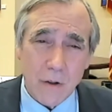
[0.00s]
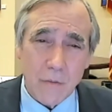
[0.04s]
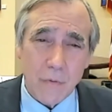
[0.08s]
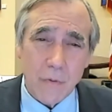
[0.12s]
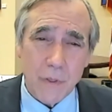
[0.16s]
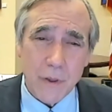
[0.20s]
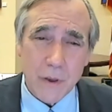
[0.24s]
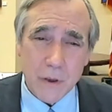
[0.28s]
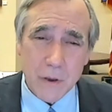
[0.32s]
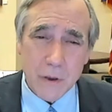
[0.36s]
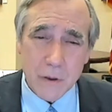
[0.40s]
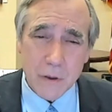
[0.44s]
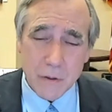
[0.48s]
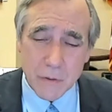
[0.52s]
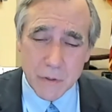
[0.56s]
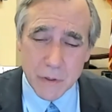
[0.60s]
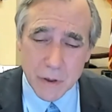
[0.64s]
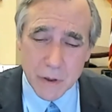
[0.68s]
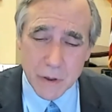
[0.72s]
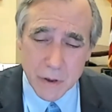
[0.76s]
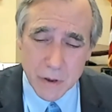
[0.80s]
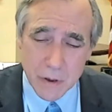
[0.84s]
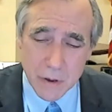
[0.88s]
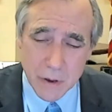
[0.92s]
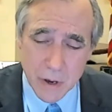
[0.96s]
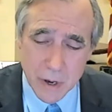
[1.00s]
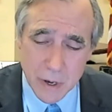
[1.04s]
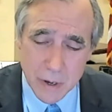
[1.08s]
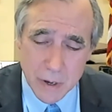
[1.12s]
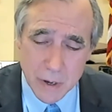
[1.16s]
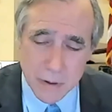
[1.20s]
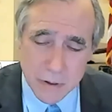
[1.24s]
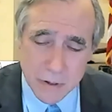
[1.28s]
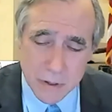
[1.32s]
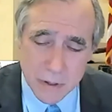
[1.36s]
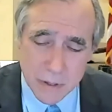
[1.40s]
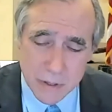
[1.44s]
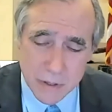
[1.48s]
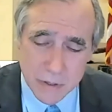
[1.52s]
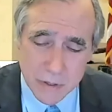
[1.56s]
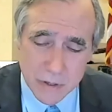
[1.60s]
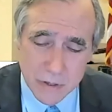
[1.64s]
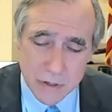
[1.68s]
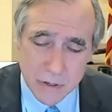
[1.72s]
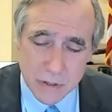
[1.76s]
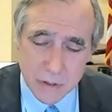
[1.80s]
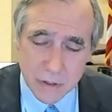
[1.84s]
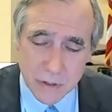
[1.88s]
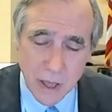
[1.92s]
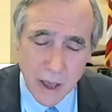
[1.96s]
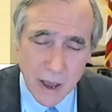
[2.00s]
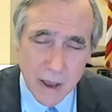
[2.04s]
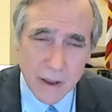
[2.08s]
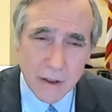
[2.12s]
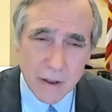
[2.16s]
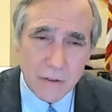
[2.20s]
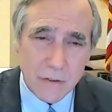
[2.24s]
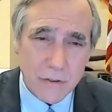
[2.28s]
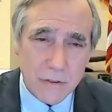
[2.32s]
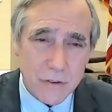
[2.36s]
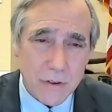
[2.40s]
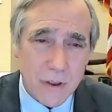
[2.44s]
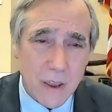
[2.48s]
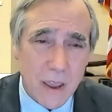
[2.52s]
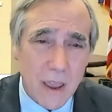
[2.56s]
The lines